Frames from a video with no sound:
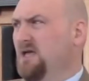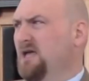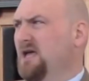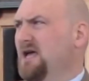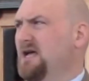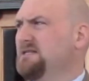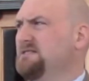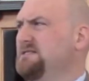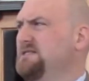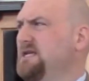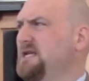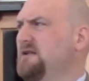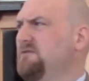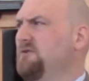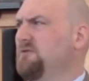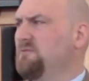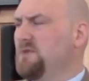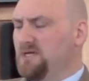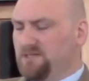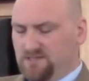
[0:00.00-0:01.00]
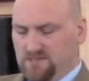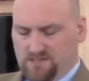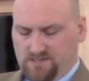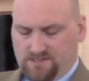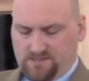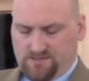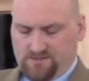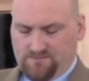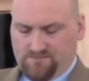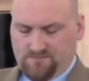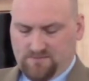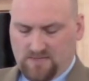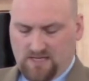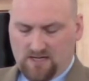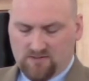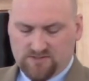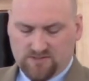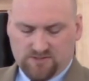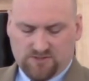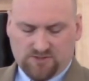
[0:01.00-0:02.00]
As Dean of Admissions, I
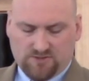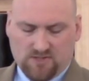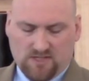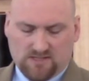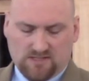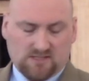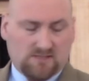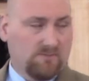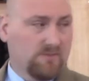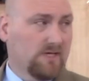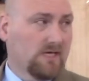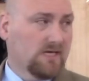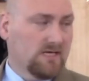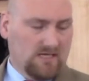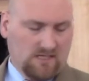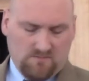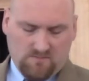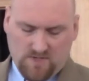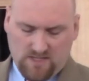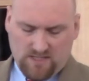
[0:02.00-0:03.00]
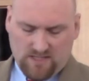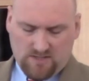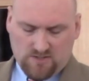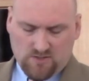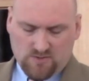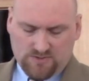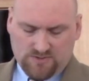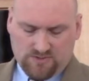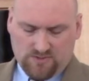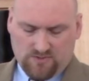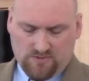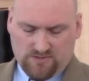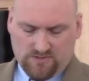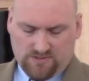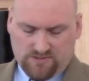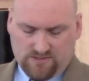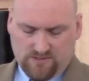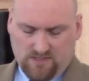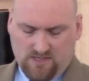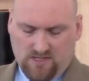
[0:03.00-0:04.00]
was instructed to begin admitting new
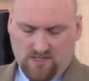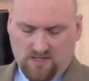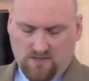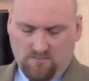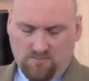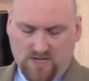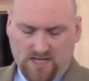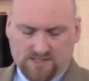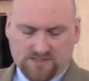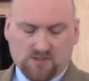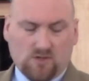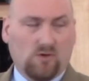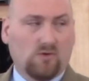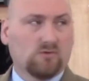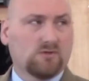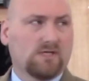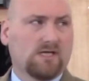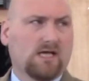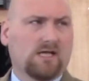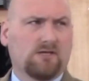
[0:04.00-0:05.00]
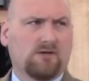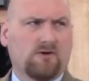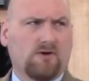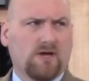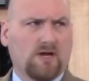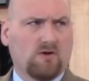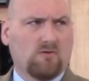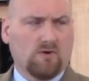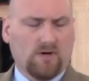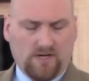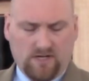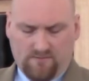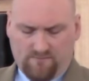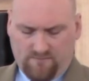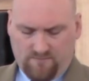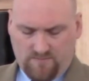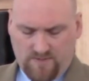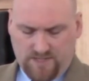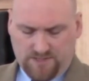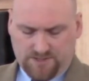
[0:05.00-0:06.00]
students based only on their inquiry
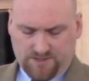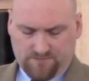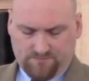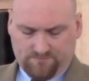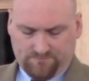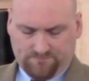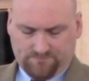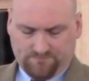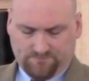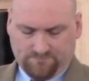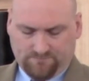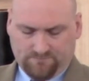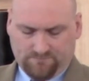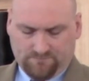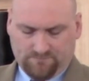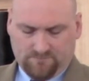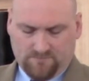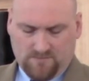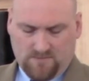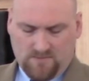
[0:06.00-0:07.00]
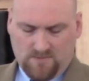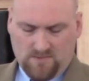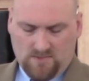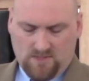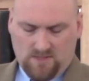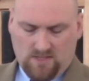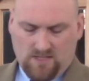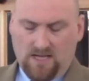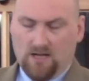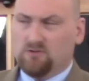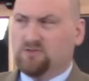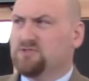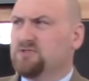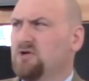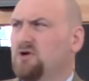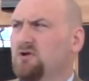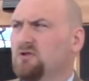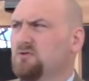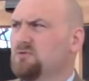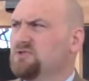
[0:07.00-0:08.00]
information. I was
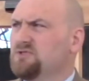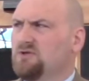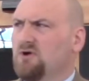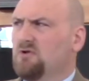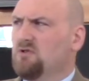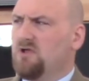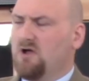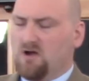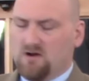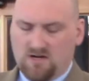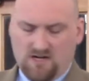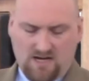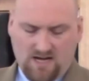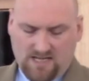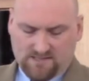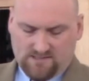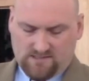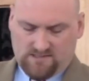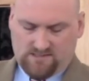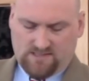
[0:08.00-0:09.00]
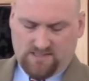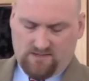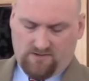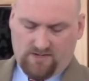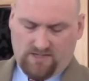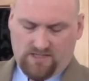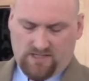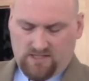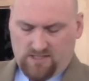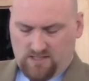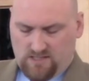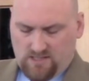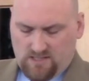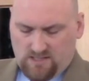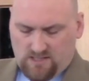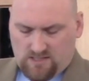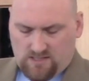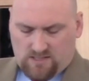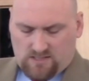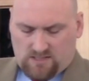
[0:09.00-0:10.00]
told it was no longer necessary
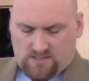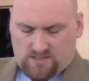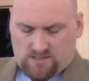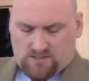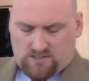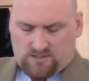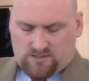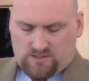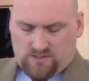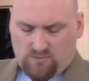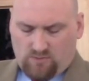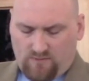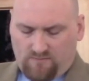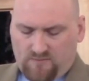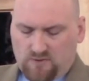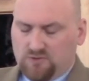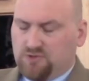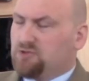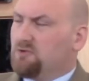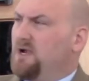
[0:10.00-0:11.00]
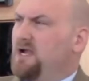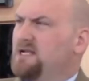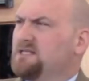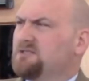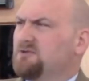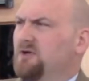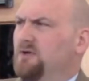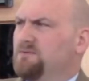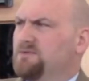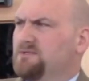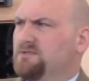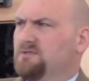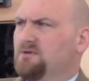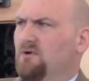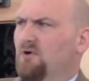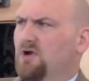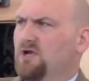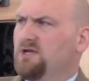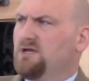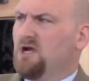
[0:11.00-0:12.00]
to review transcripts
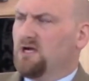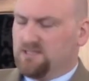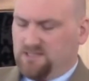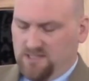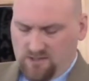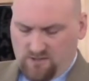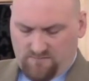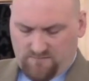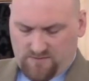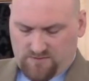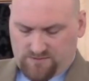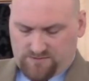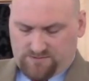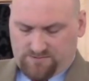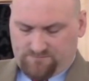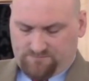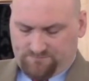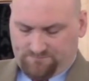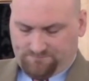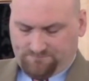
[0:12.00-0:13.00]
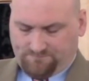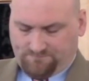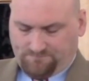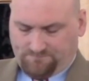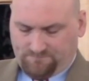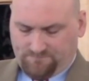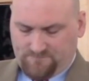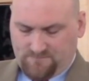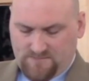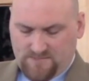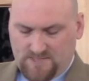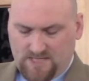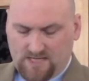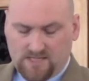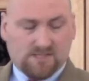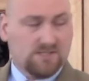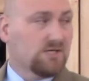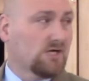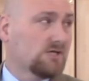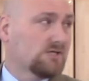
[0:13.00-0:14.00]
or conduct interviews, that
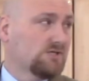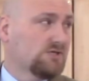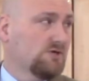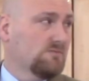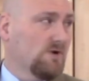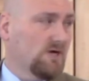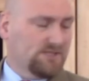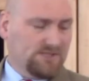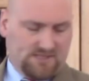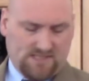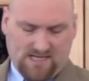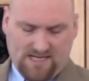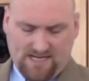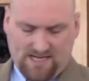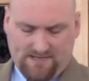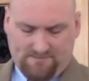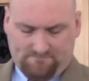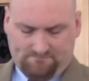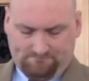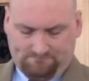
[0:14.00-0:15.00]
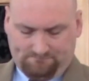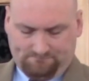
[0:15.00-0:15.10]
it took too much time.